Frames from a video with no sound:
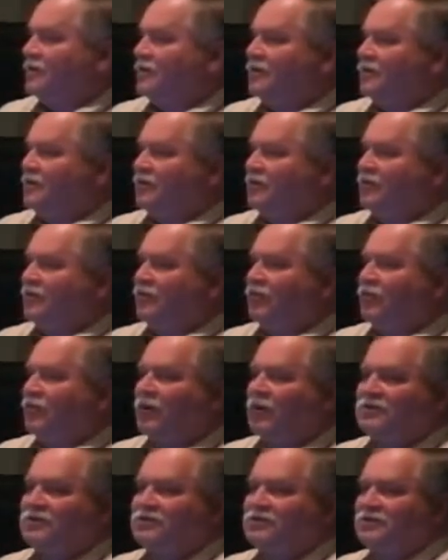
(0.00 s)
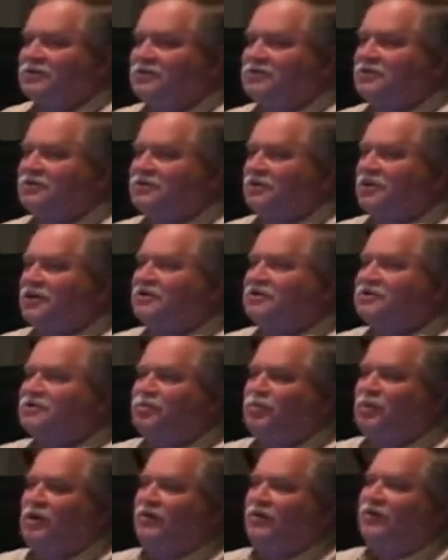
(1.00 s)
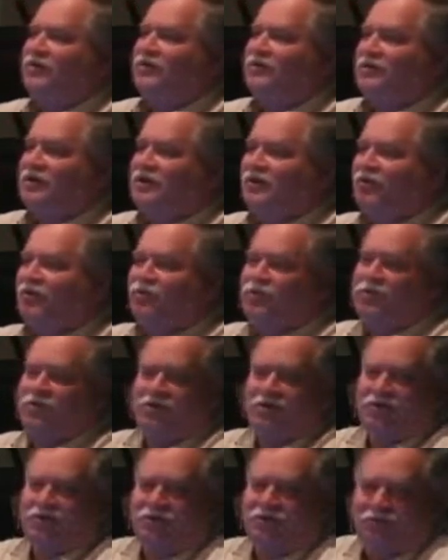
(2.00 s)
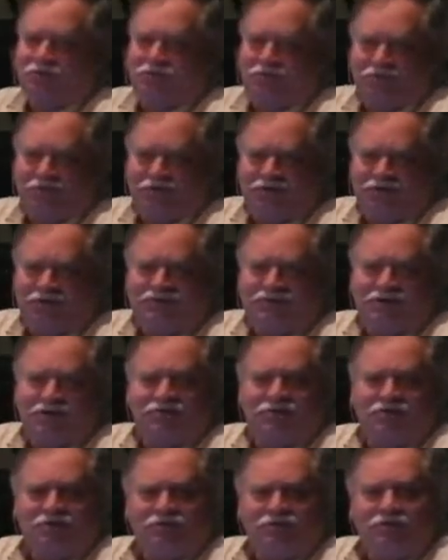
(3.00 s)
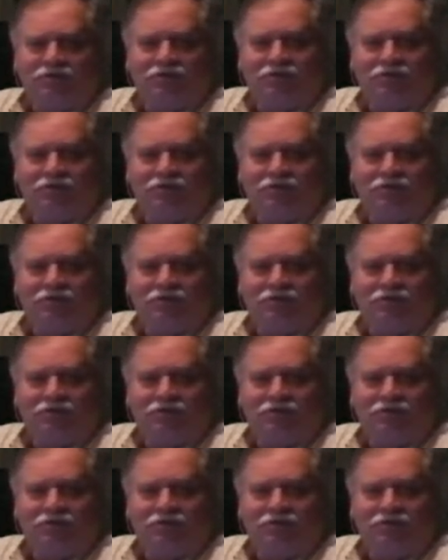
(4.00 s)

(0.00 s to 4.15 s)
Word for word: And if there was such a thing as a prophet, I hope you think that there is, I do.